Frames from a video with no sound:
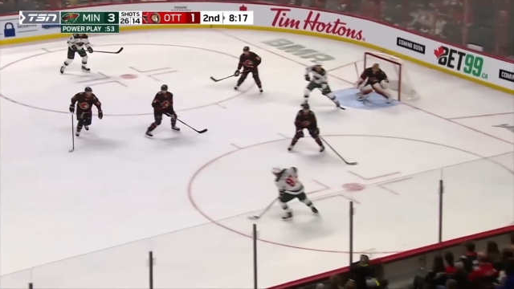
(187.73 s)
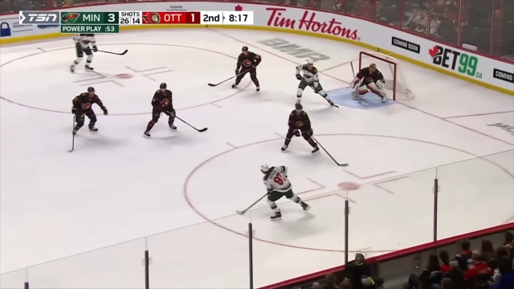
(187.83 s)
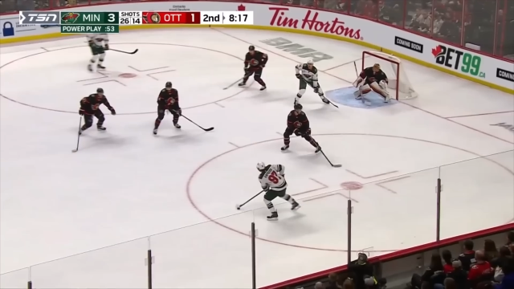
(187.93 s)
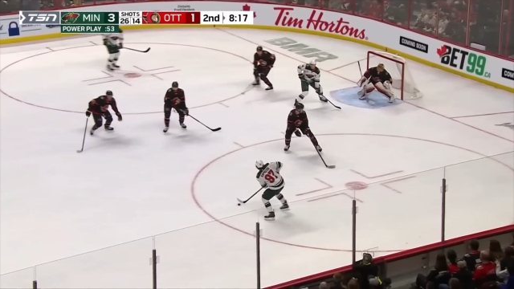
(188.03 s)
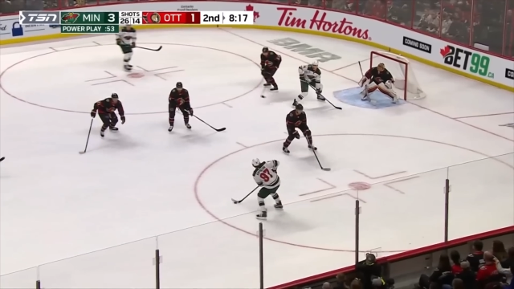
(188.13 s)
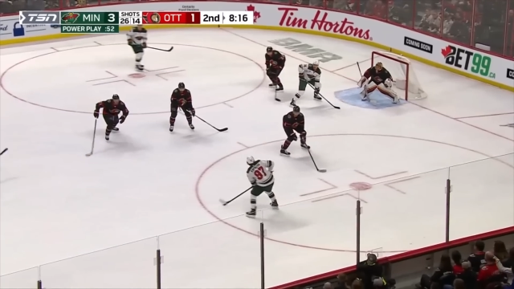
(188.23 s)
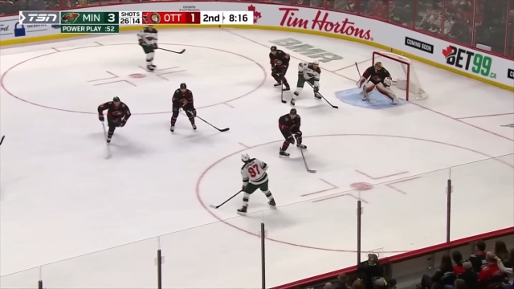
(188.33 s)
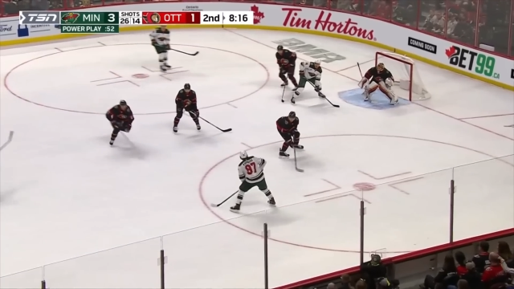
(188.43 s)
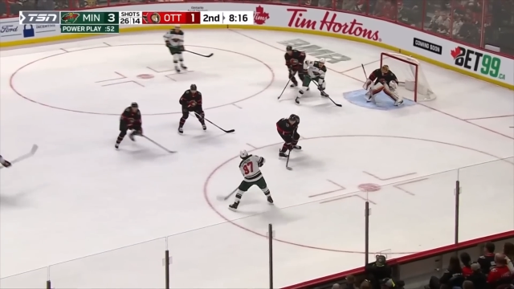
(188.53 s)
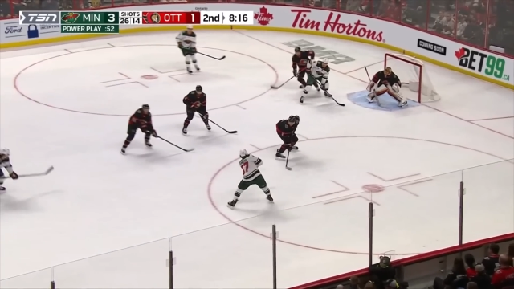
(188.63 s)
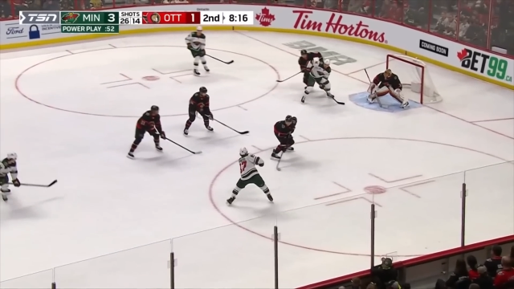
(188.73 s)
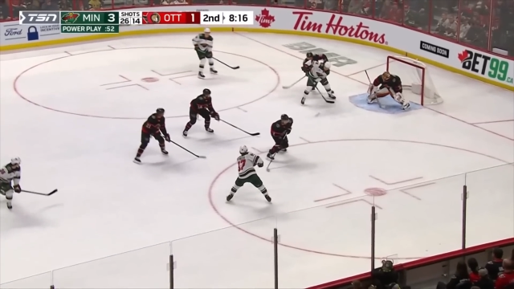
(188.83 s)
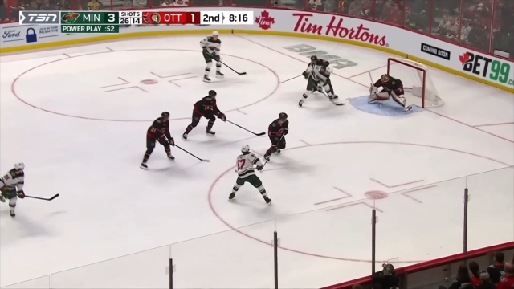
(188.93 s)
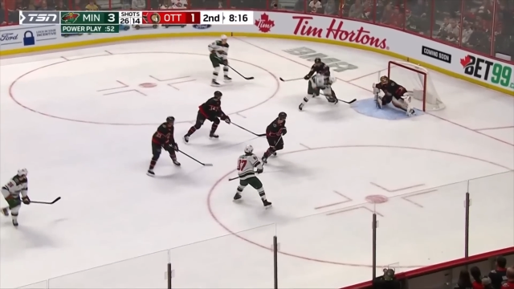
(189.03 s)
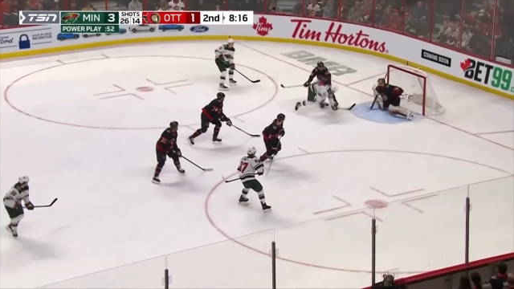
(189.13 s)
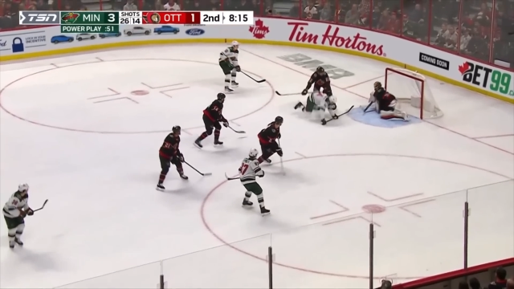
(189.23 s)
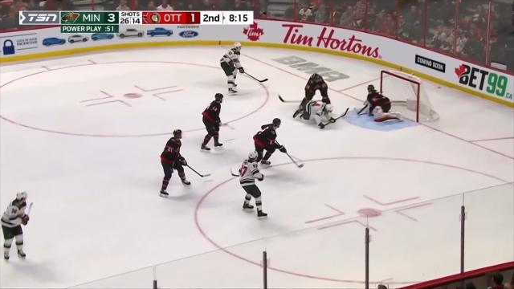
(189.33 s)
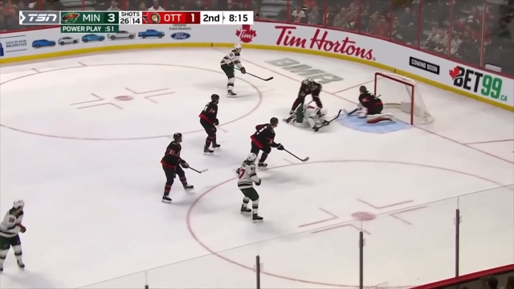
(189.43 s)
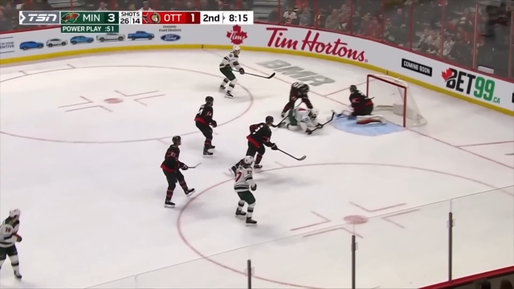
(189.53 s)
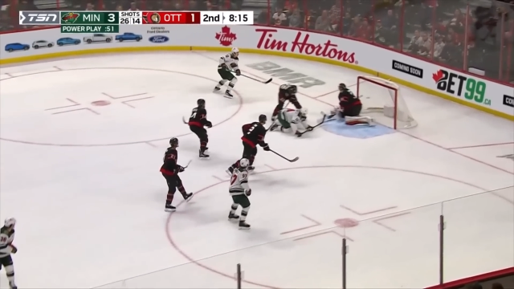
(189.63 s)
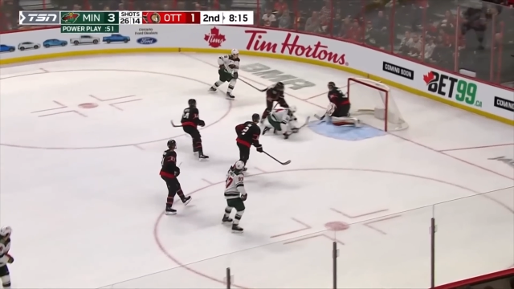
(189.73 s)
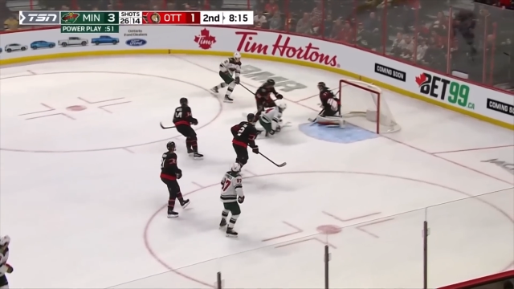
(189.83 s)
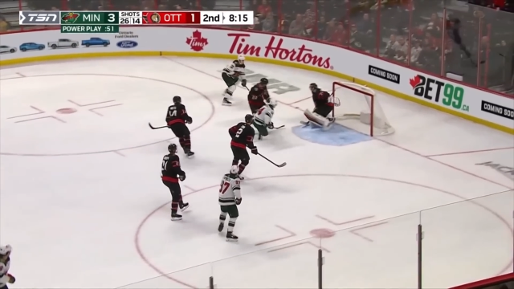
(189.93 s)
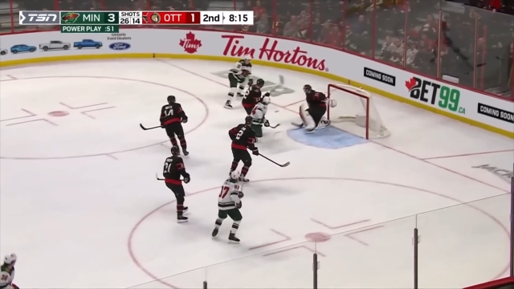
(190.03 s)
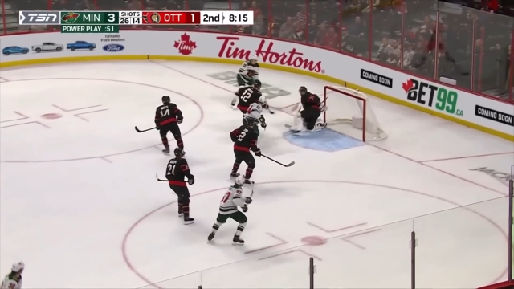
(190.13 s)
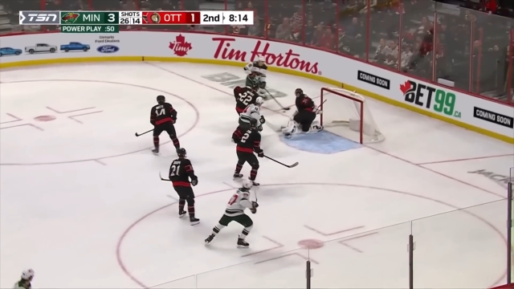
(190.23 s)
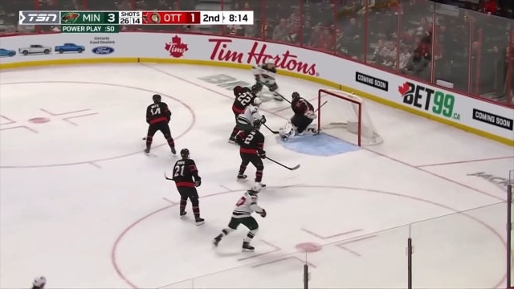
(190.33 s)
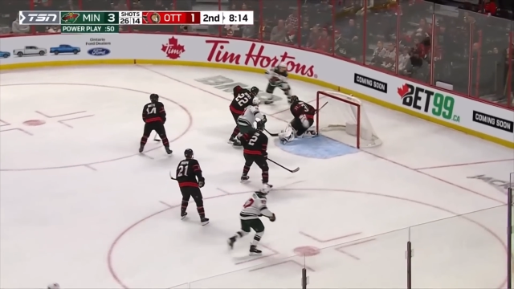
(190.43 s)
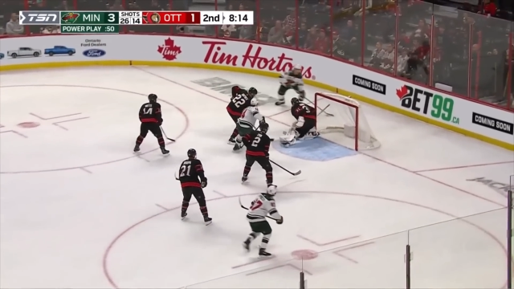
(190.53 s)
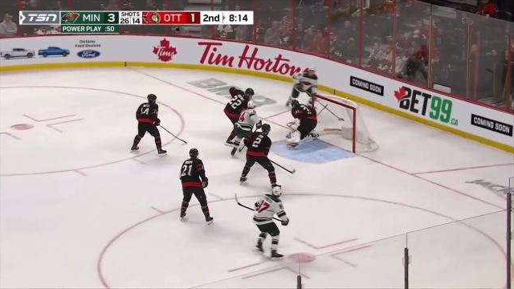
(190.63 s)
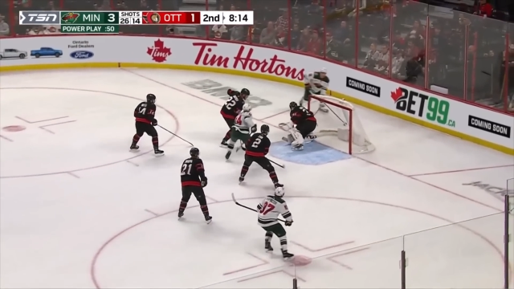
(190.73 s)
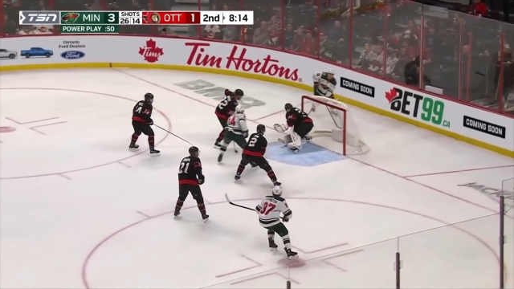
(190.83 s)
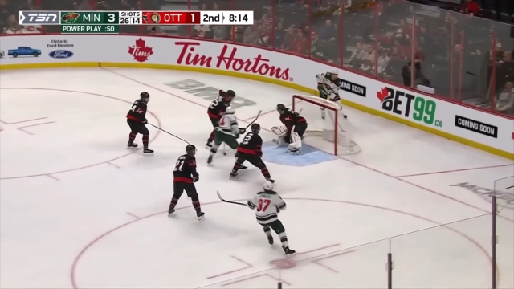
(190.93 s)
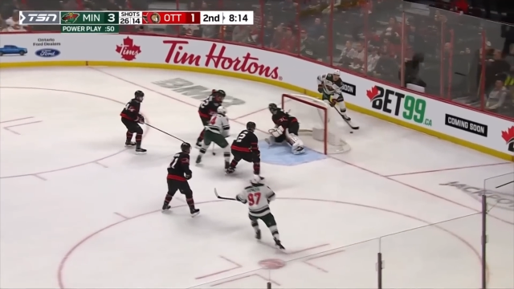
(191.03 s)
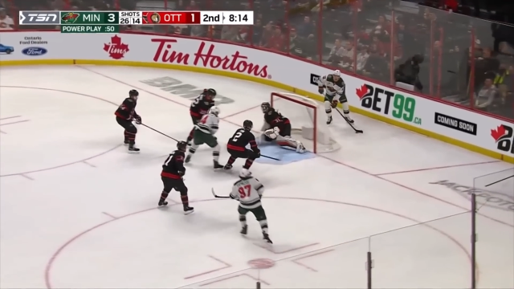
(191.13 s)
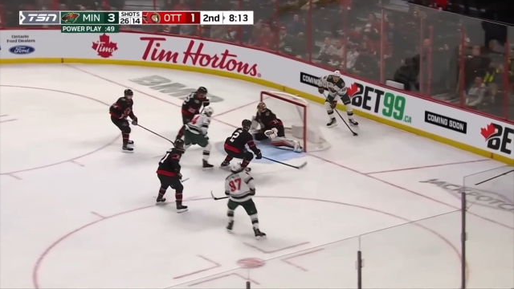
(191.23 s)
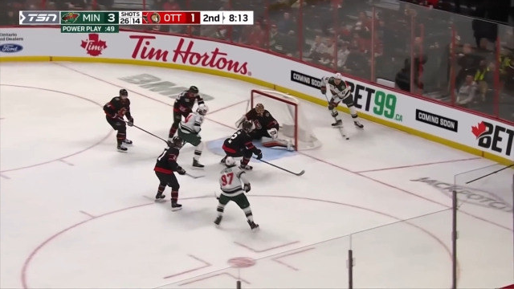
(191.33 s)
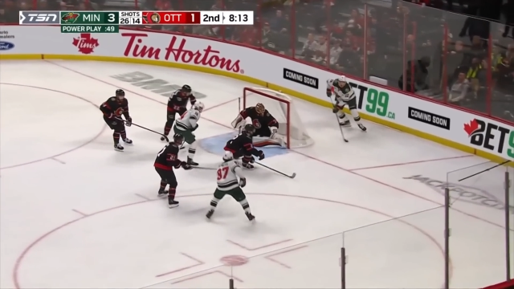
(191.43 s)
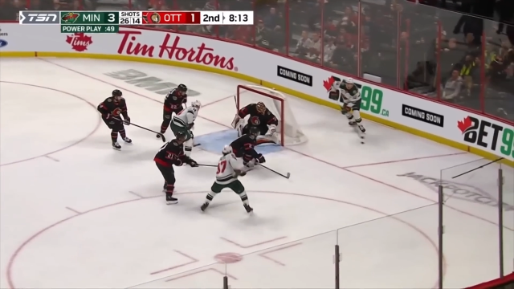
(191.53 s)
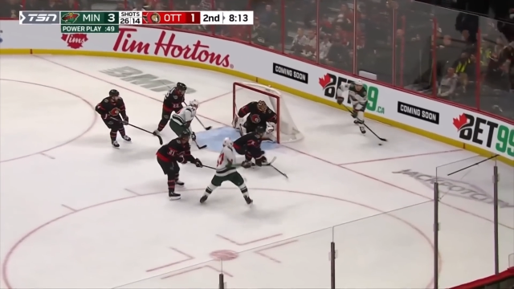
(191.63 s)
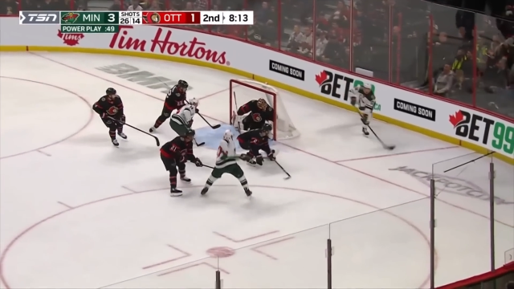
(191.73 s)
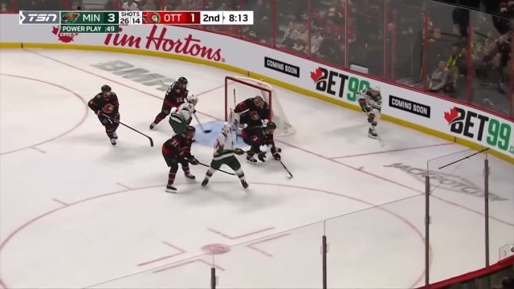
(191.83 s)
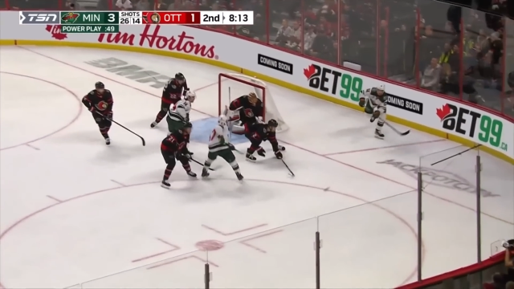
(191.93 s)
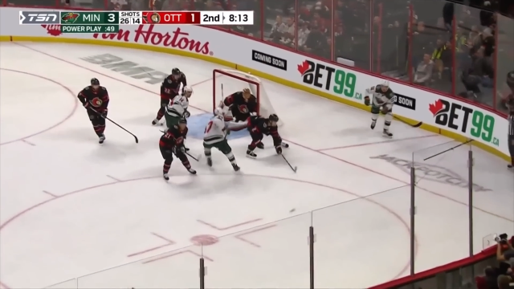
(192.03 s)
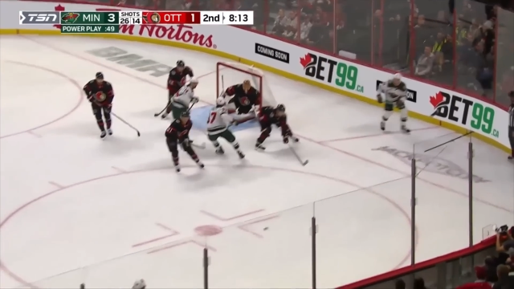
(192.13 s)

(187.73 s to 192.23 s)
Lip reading: Nobody's mouth can be seen.